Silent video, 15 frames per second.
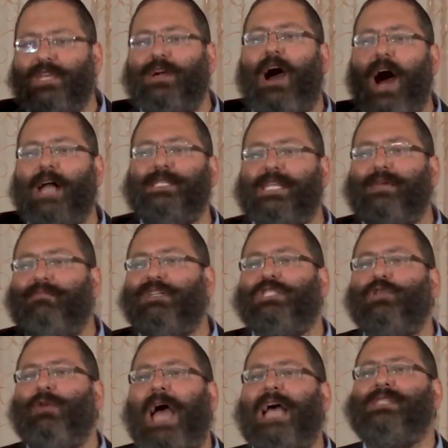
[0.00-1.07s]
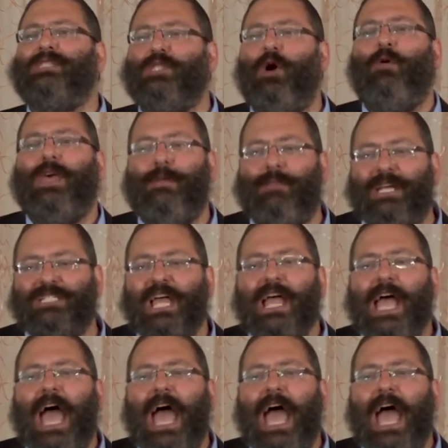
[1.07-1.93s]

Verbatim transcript: in God's image who has no image,